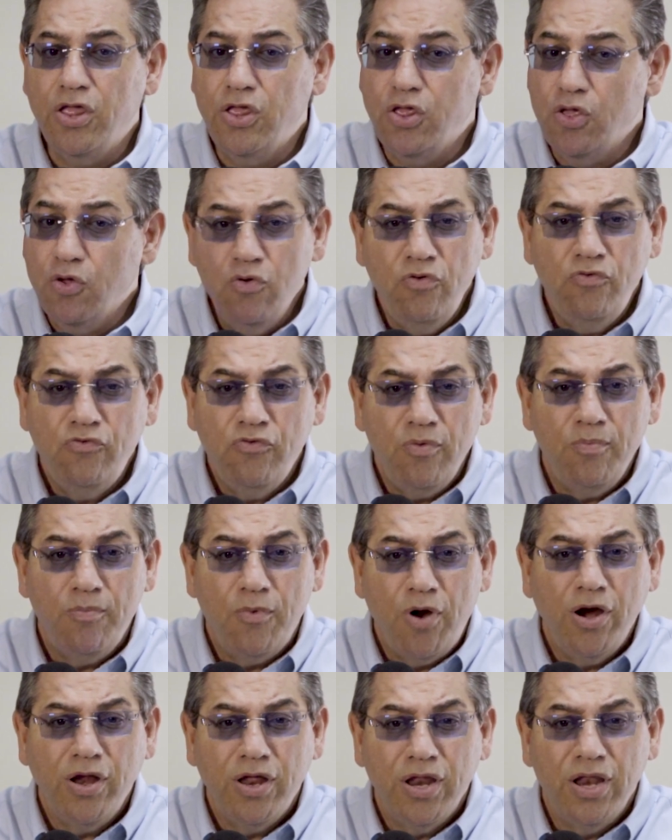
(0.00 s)
use your
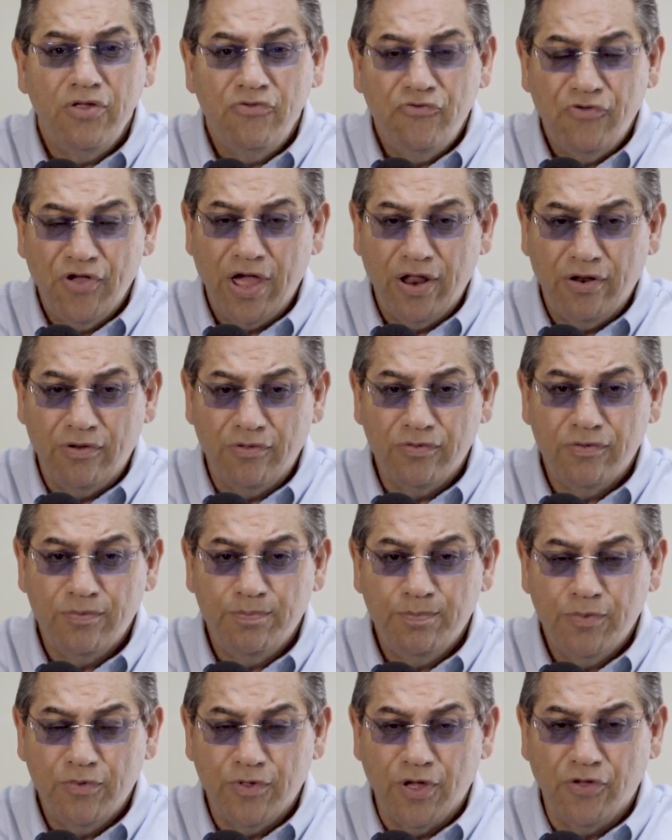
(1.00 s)
marketing channels,
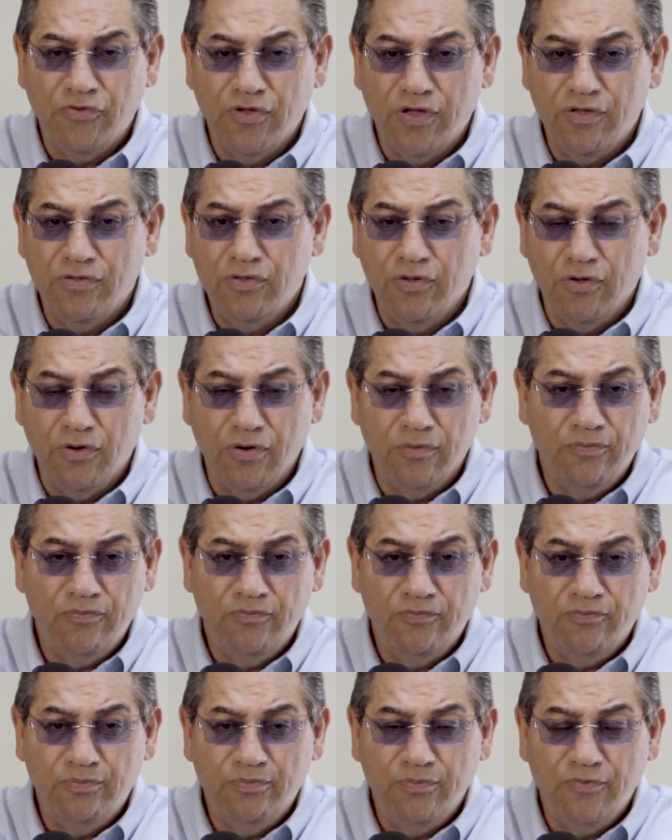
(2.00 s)
such as your
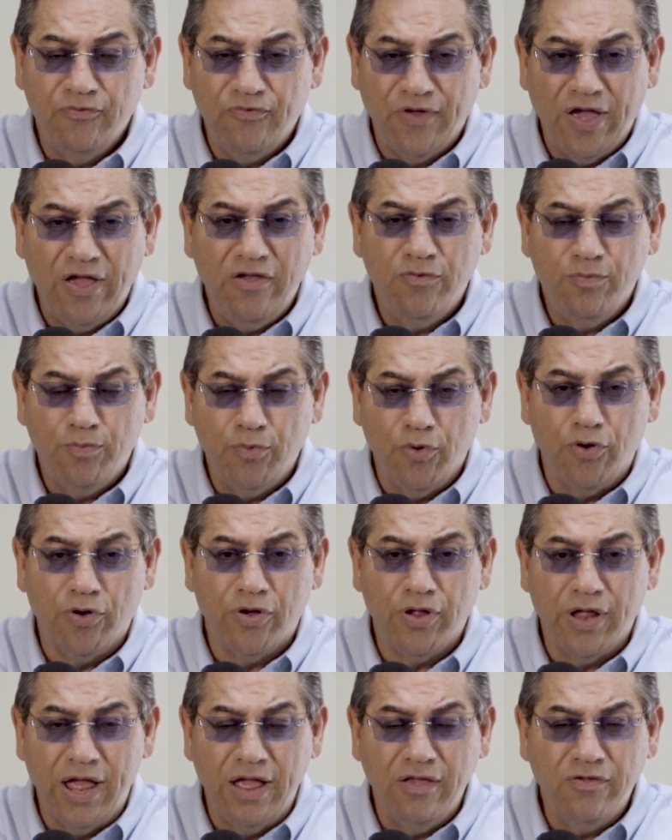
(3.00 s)
Facebook,
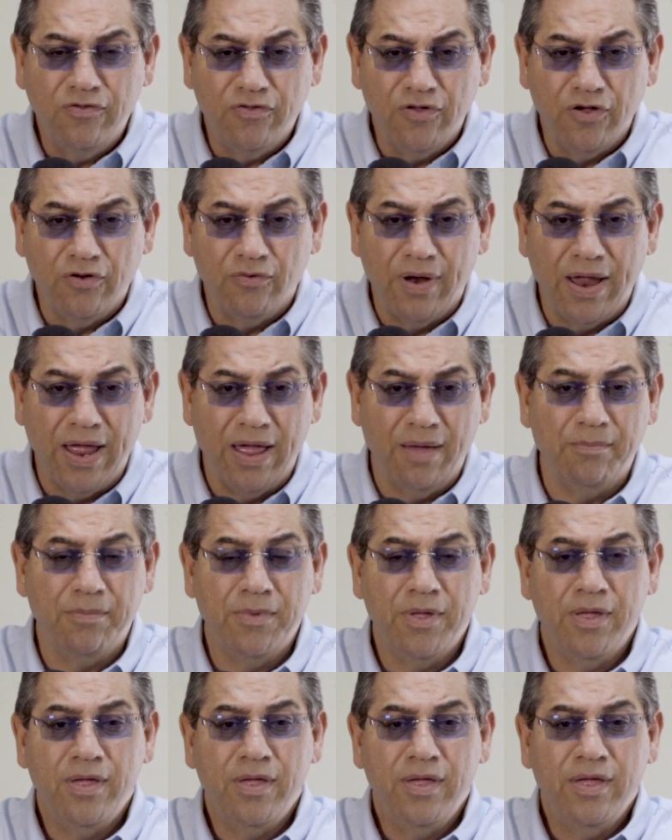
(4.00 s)
Instagram,
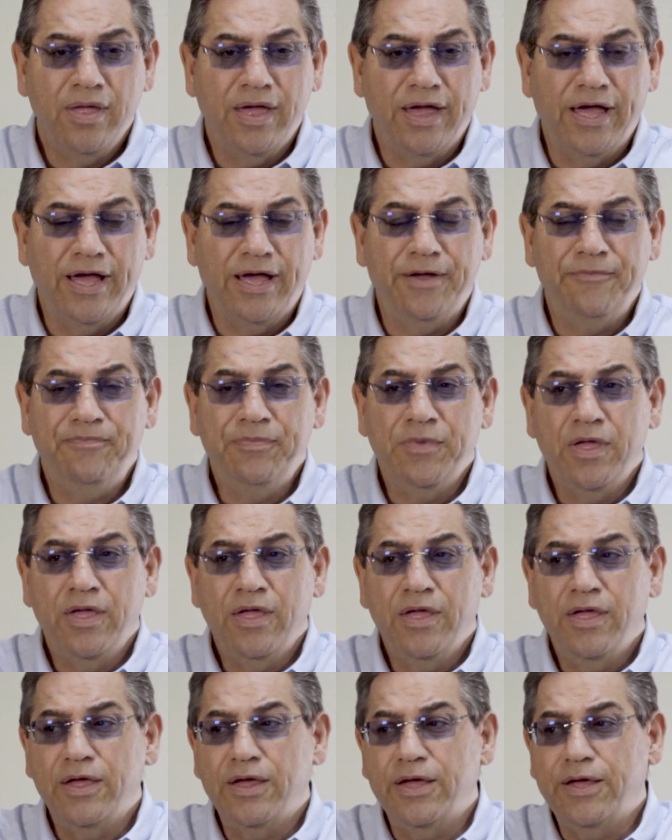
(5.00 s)
uh,
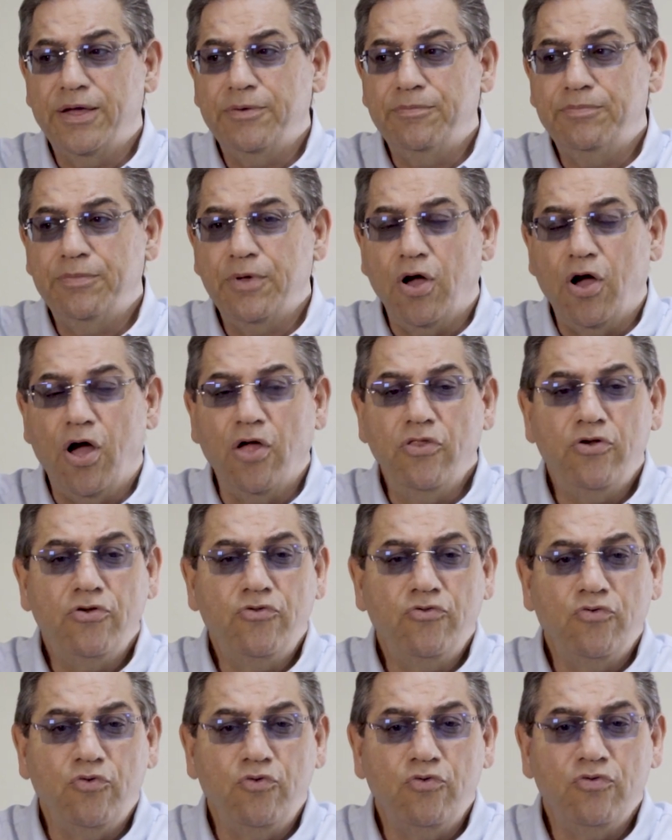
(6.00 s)
uh, other
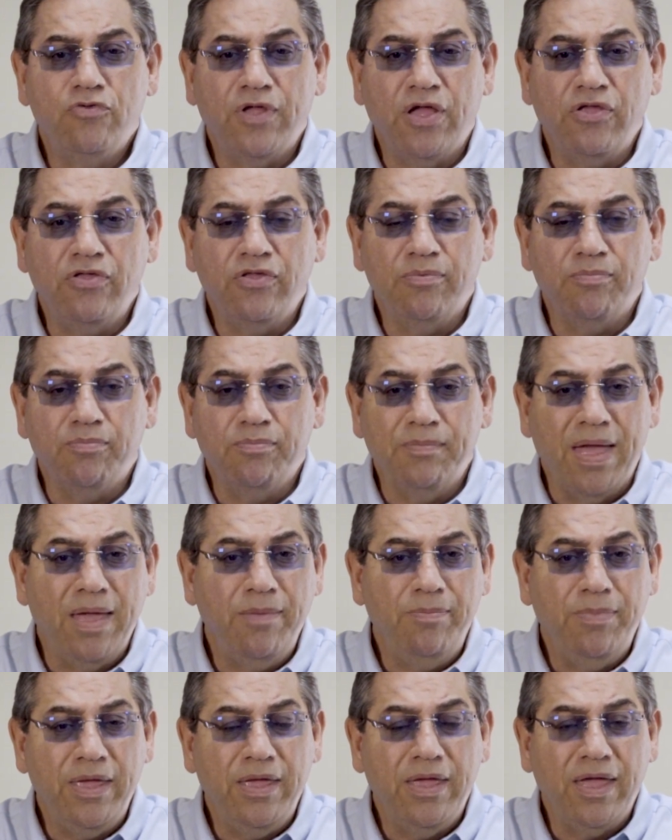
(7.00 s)
tools that may
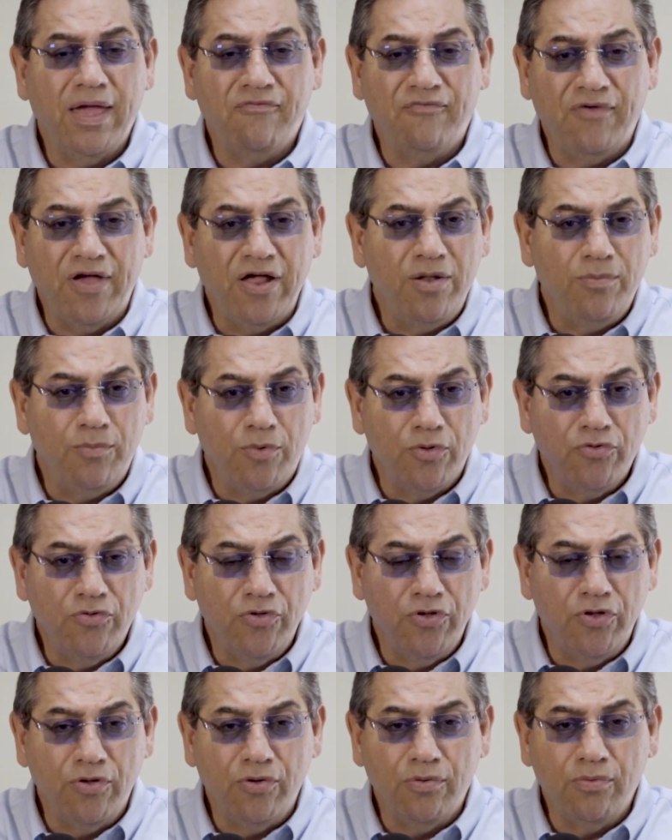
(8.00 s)
be available
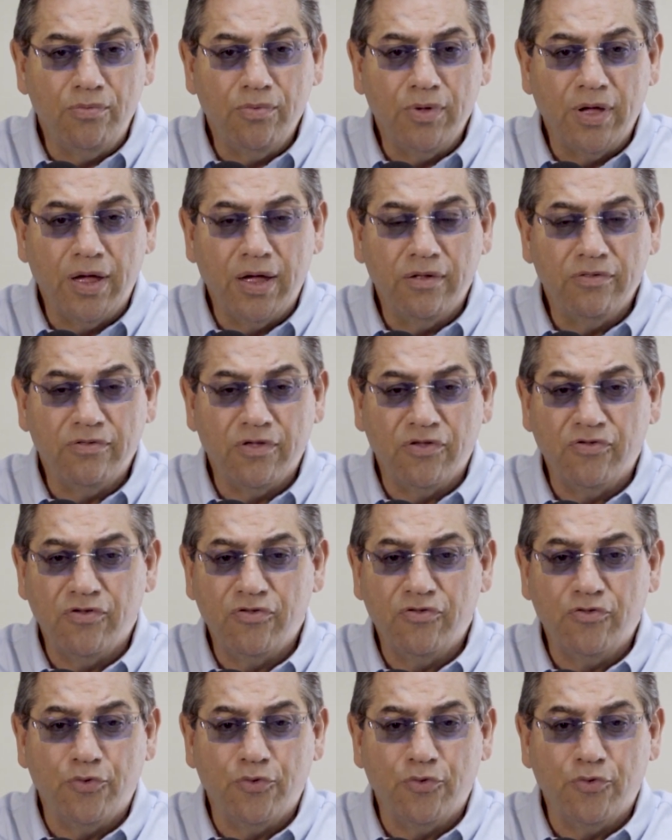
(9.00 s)
to you, uh, such as